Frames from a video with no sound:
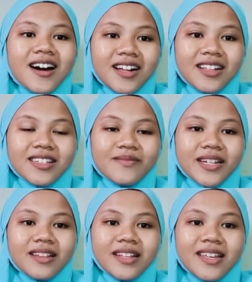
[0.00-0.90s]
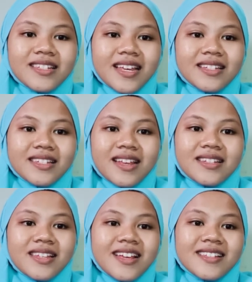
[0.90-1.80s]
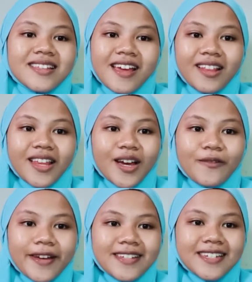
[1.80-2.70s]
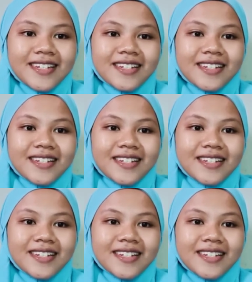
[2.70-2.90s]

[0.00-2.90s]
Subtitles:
ultimately sentences in language.